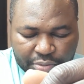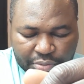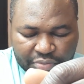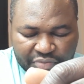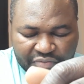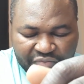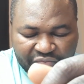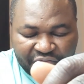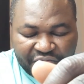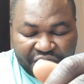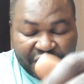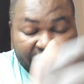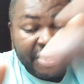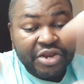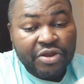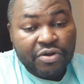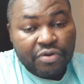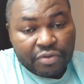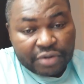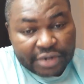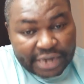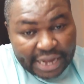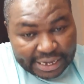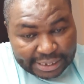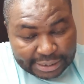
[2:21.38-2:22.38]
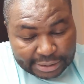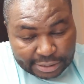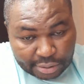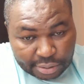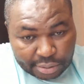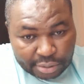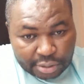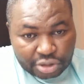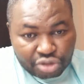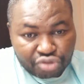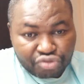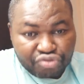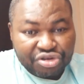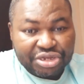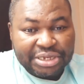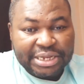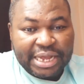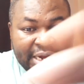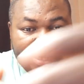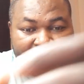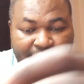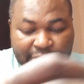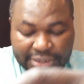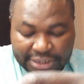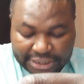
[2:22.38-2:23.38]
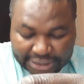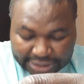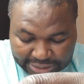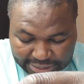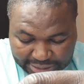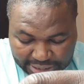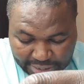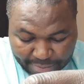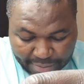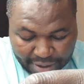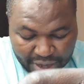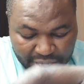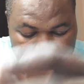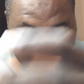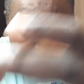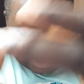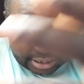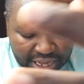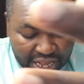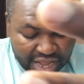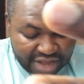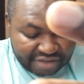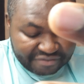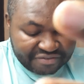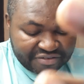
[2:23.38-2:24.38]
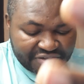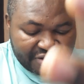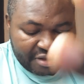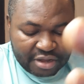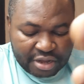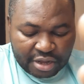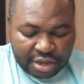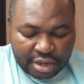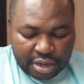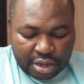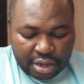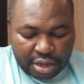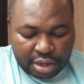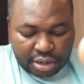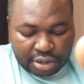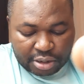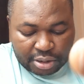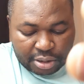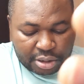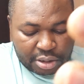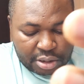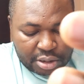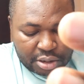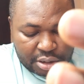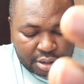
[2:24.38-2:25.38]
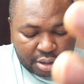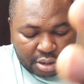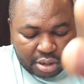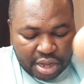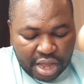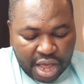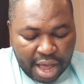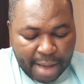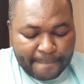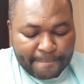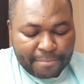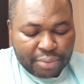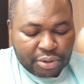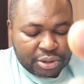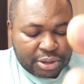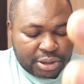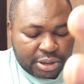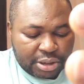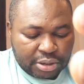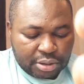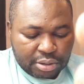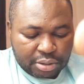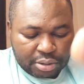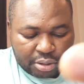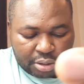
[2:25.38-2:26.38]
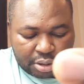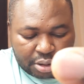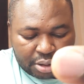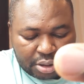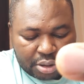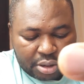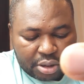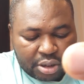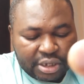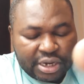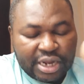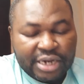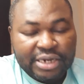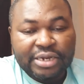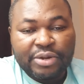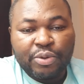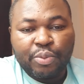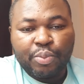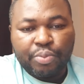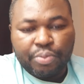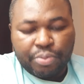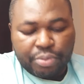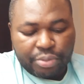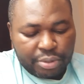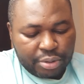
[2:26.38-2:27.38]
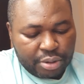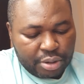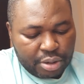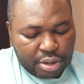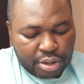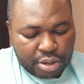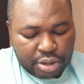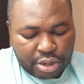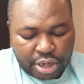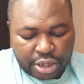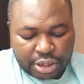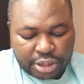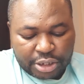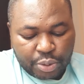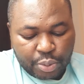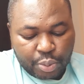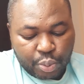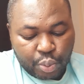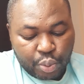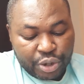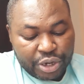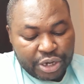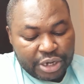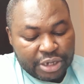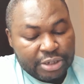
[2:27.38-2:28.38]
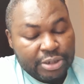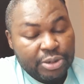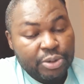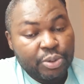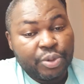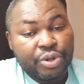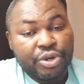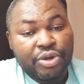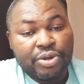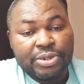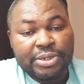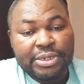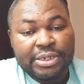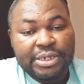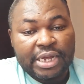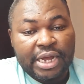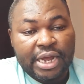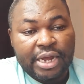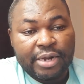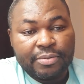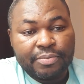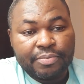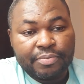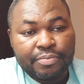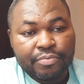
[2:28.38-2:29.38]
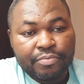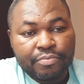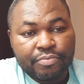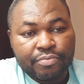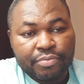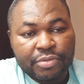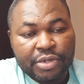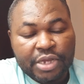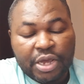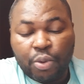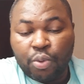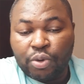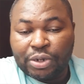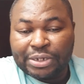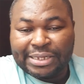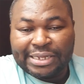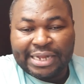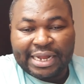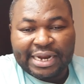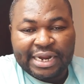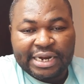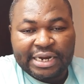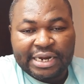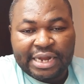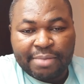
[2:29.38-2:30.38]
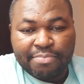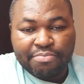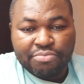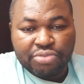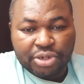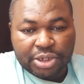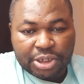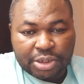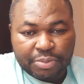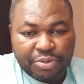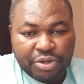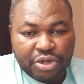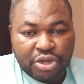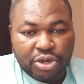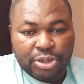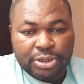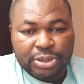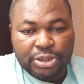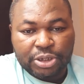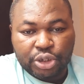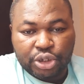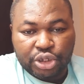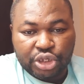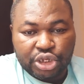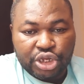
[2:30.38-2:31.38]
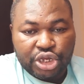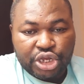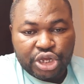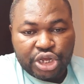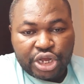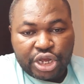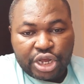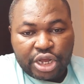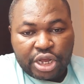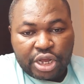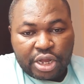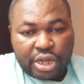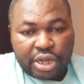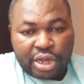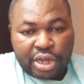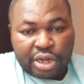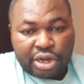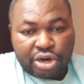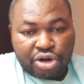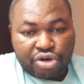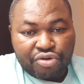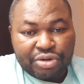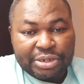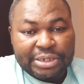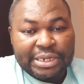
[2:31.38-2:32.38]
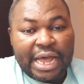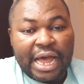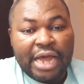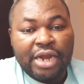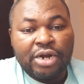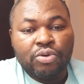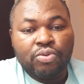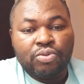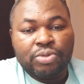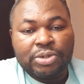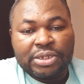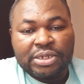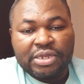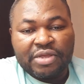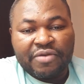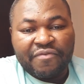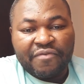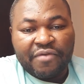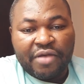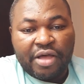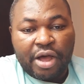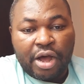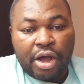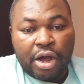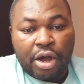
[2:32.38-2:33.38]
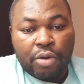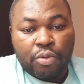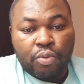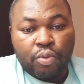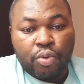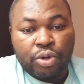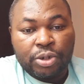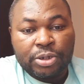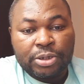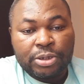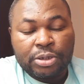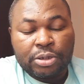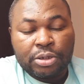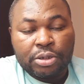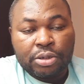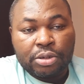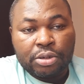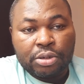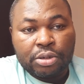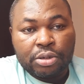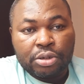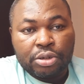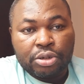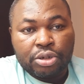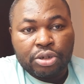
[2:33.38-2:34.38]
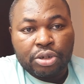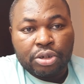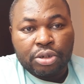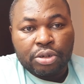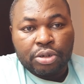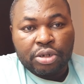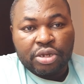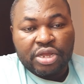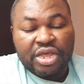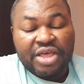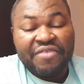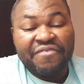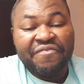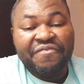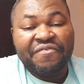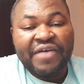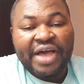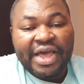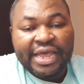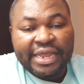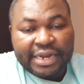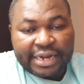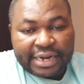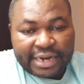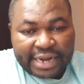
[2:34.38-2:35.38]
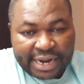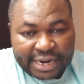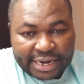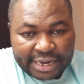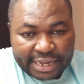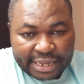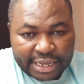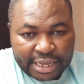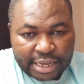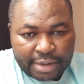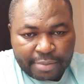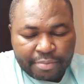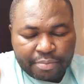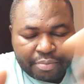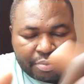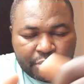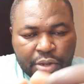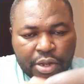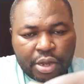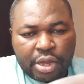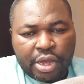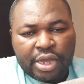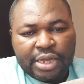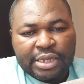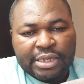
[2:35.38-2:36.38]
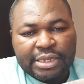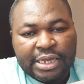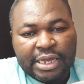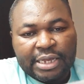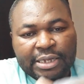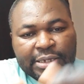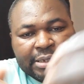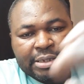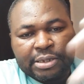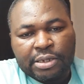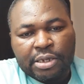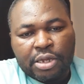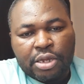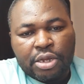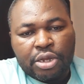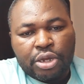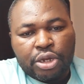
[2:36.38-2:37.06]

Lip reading: video that Chris Arnold did about SCAF's ambushed, not the way to reconcile. It was not an ambush because Chris Arnold was invited and he came. Yes,